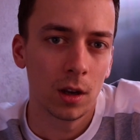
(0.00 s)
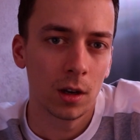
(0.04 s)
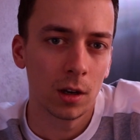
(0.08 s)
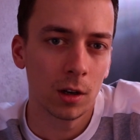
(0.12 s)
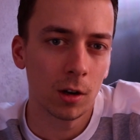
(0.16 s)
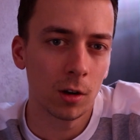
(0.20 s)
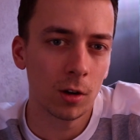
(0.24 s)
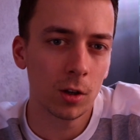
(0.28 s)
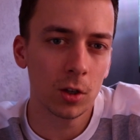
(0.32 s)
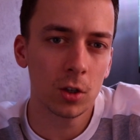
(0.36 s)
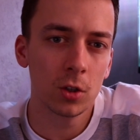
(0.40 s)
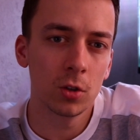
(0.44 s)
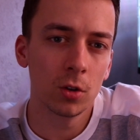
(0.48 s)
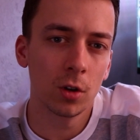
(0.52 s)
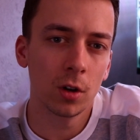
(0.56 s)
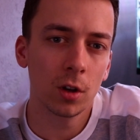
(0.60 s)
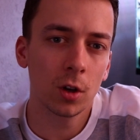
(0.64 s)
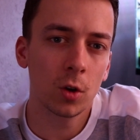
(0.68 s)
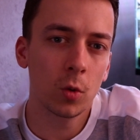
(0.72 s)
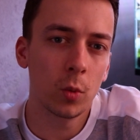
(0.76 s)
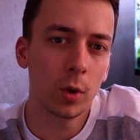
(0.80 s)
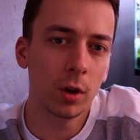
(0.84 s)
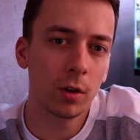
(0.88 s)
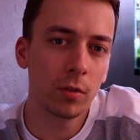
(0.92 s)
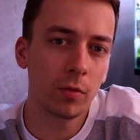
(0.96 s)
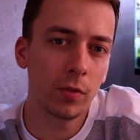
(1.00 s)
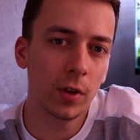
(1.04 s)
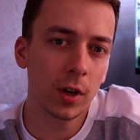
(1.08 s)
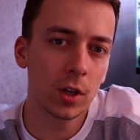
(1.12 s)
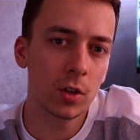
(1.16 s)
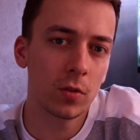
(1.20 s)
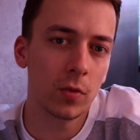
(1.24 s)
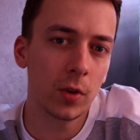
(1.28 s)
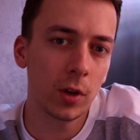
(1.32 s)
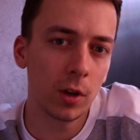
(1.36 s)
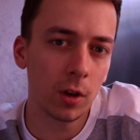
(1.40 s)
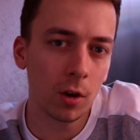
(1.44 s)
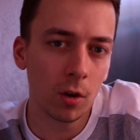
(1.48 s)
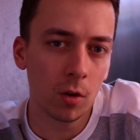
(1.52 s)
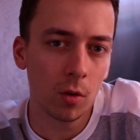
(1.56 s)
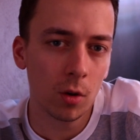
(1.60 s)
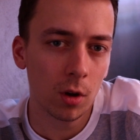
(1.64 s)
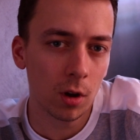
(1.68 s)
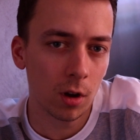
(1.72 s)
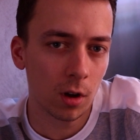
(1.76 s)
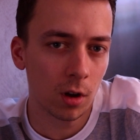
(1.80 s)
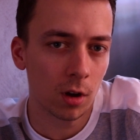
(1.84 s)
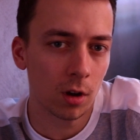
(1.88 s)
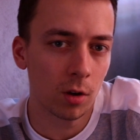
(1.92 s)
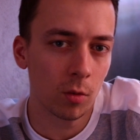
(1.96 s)
Now, this is not a quick fix video.
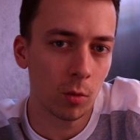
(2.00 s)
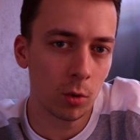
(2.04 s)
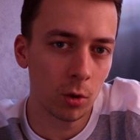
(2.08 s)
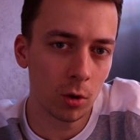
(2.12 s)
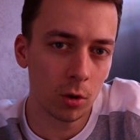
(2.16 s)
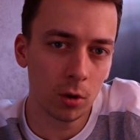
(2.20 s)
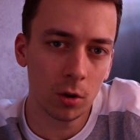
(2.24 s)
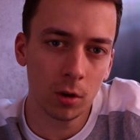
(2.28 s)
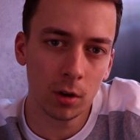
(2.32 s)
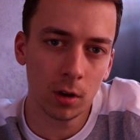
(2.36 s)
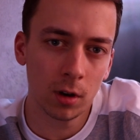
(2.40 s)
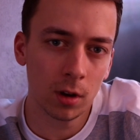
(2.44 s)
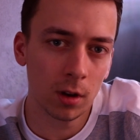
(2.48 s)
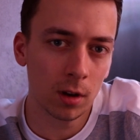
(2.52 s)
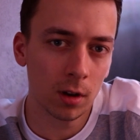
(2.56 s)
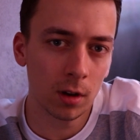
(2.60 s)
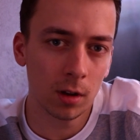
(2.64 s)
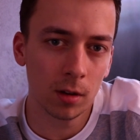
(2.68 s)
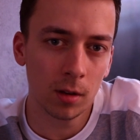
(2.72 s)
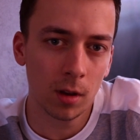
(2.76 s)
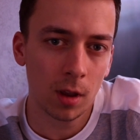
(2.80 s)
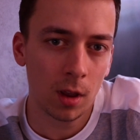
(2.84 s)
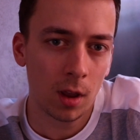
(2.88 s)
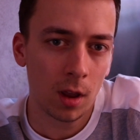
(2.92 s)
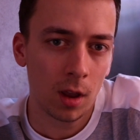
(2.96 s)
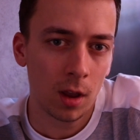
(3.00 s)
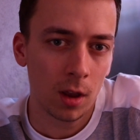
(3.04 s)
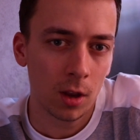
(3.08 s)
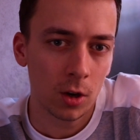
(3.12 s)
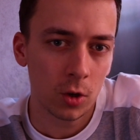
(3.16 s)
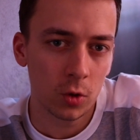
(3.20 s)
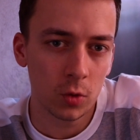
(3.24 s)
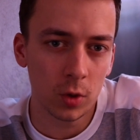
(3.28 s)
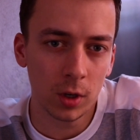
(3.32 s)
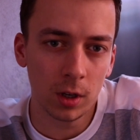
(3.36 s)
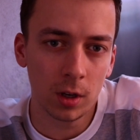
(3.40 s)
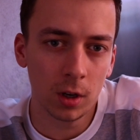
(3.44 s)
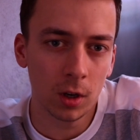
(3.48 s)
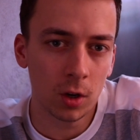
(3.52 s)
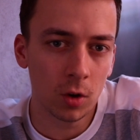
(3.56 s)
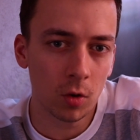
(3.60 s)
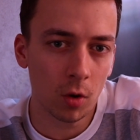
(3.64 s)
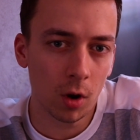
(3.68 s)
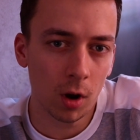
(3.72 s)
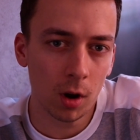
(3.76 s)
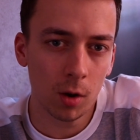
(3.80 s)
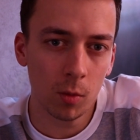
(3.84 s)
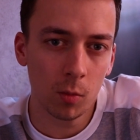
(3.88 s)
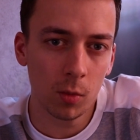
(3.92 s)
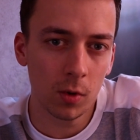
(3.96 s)
We're not gonna treat the
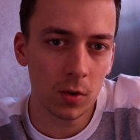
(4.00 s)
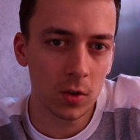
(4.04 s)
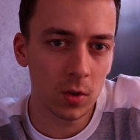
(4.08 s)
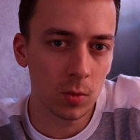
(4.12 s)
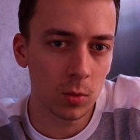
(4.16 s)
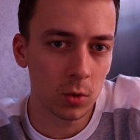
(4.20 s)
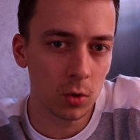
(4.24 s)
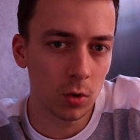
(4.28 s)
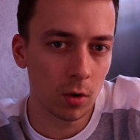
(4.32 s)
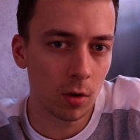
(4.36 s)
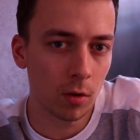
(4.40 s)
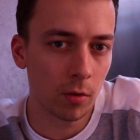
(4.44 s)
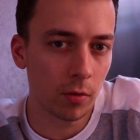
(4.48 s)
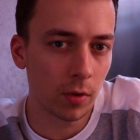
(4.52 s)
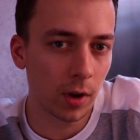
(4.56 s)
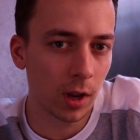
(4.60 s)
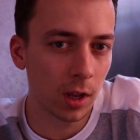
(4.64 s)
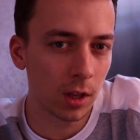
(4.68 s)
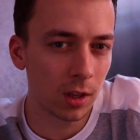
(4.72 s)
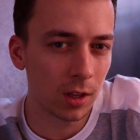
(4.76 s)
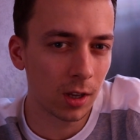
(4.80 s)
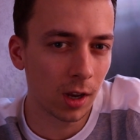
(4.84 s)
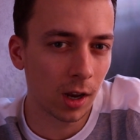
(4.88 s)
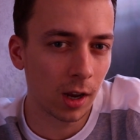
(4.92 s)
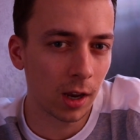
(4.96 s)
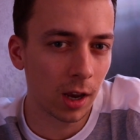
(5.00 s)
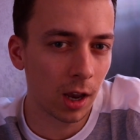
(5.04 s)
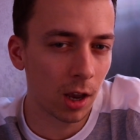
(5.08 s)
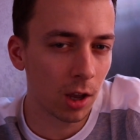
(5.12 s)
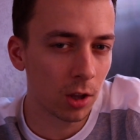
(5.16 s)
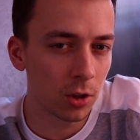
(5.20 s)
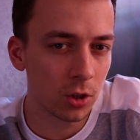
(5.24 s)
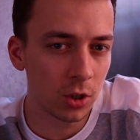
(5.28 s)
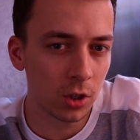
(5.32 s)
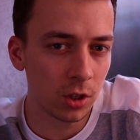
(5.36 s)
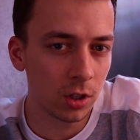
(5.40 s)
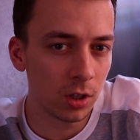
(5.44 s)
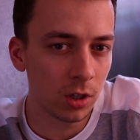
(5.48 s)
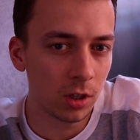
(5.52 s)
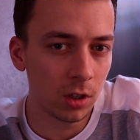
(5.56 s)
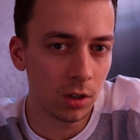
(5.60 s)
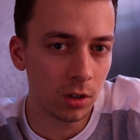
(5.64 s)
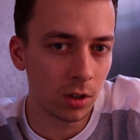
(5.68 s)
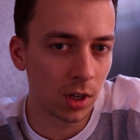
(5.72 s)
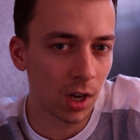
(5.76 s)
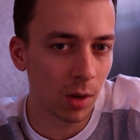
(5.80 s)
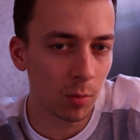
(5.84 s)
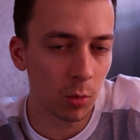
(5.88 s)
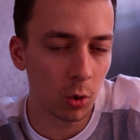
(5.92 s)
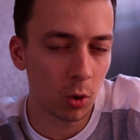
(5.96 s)
aquarium with some sort of anti-algae
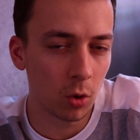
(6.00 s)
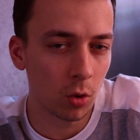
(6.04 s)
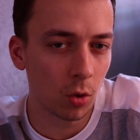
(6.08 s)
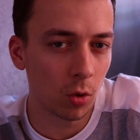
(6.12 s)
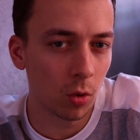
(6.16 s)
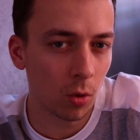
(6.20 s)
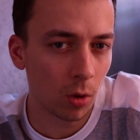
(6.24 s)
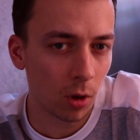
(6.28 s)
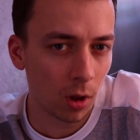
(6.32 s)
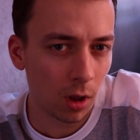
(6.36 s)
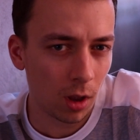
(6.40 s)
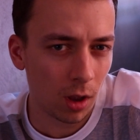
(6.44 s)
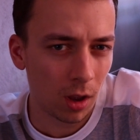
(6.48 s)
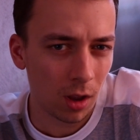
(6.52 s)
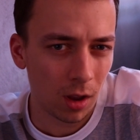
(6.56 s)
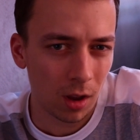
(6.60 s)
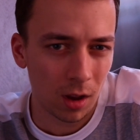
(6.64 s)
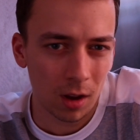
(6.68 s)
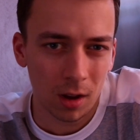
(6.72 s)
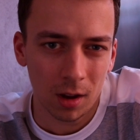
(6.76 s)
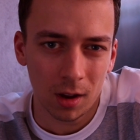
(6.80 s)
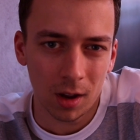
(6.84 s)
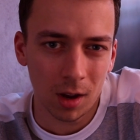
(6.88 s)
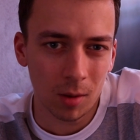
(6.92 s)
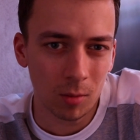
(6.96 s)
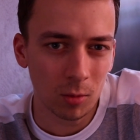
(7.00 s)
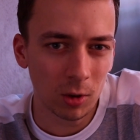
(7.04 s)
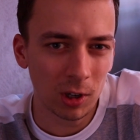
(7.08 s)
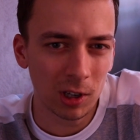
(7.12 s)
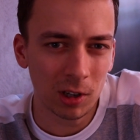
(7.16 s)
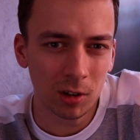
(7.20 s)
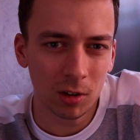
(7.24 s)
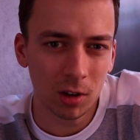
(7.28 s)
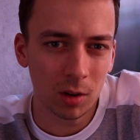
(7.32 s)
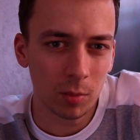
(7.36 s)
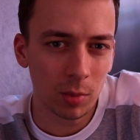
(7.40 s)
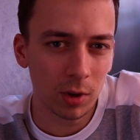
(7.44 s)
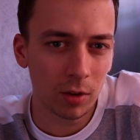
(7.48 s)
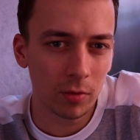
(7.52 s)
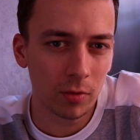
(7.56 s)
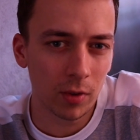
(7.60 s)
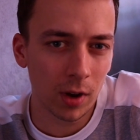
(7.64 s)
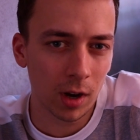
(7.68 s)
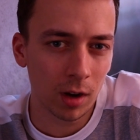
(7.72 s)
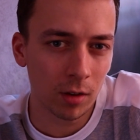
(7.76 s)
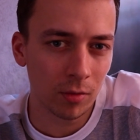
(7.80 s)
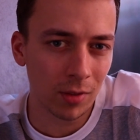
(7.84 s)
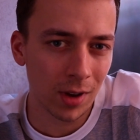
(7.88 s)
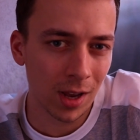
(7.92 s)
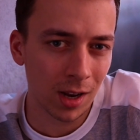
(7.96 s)
chemical. I'm really not a big
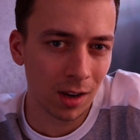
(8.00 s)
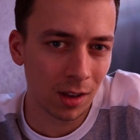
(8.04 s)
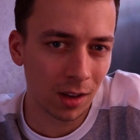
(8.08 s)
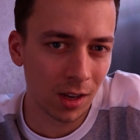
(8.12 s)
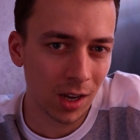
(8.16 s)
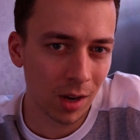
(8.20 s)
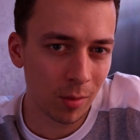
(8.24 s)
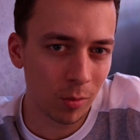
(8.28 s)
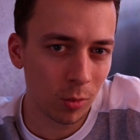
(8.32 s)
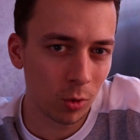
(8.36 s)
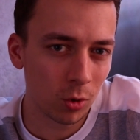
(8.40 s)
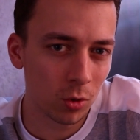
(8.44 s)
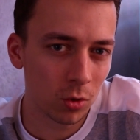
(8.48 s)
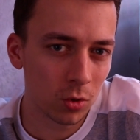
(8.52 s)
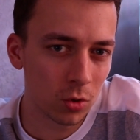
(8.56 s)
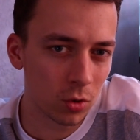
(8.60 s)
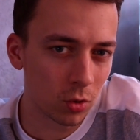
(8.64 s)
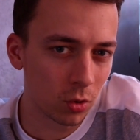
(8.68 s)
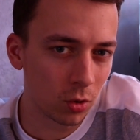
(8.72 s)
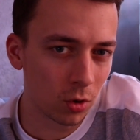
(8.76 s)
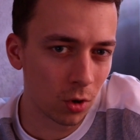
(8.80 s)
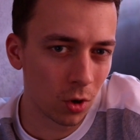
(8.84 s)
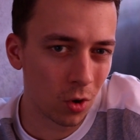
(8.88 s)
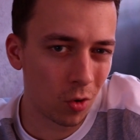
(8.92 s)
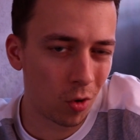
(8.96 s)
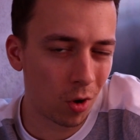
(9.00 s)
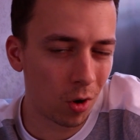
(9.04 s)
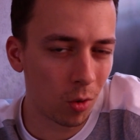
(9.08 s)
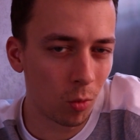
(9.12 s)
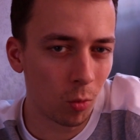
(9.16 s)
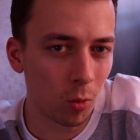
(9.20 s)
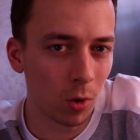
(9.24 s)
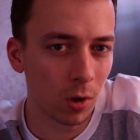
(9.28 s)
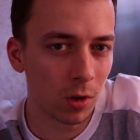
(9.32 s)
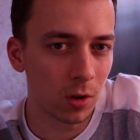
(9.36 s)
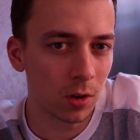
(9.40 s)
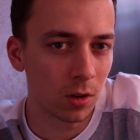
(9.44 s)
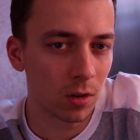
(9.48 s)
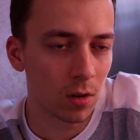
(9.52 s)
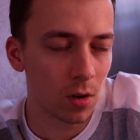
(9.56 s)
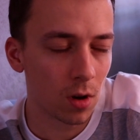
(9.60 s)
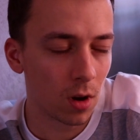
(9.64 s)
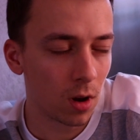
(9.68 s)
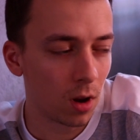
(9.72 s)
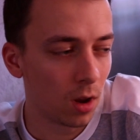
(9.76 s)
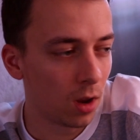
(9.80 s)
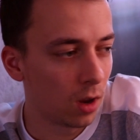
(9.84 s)
fan of adding chemicals to your aquarium water.